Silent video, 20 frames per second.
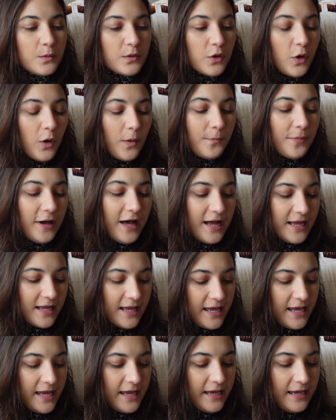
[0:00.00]
Got a bag
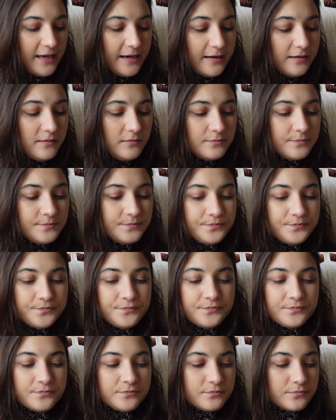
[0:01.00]
here
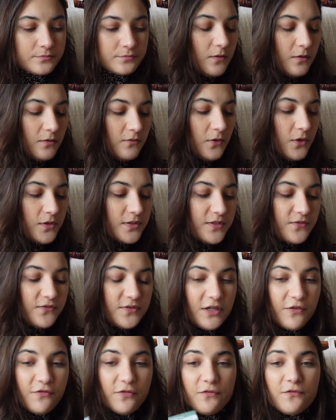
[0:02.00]
of lots of
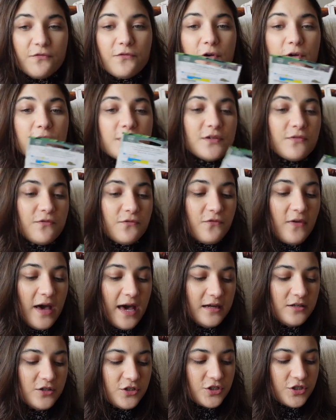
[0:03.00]
different fruit and
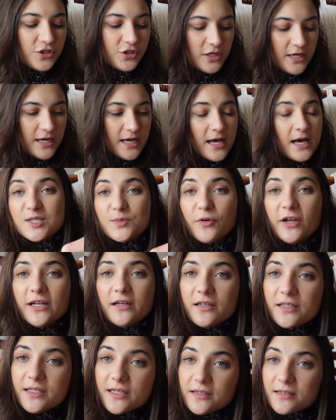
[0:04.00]
veg. Spring
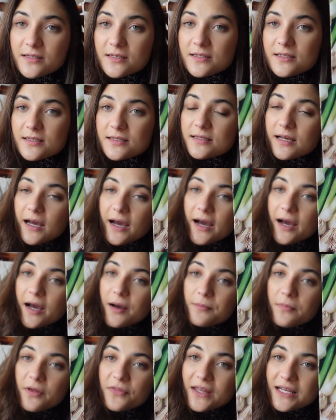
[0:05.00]
onions,
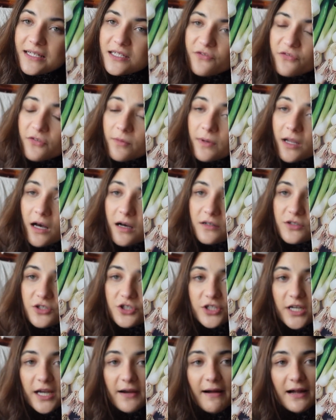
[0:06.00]
these are from
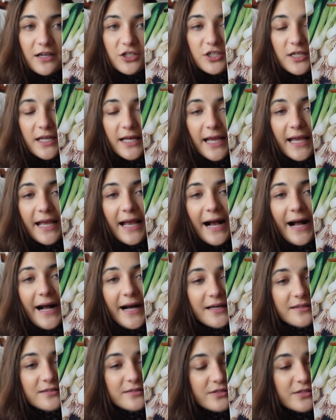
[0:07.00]
last year actually,
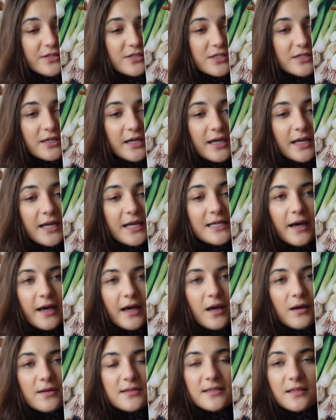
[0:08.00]
and
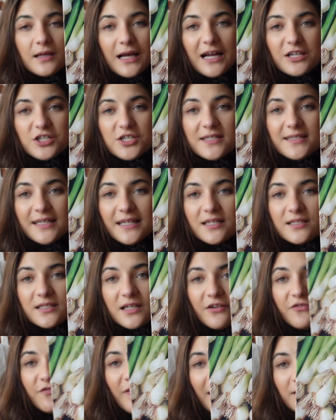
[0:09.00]
actually since
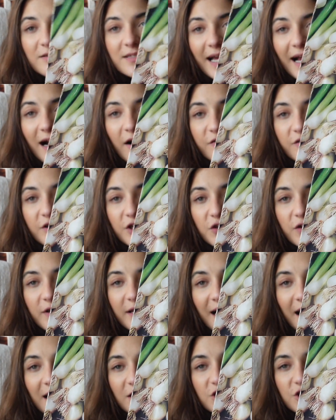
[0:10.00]
I found out that you
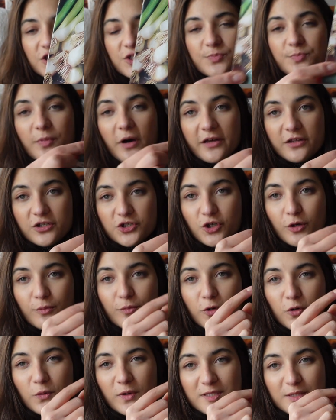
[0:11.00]
can actually just buy the shop
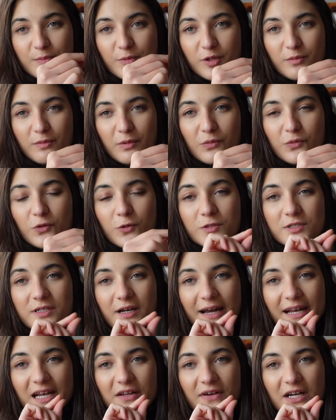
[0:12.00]
bought ones and put them in water,
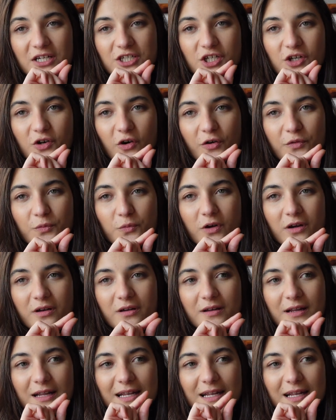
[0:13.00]
and I've actually got one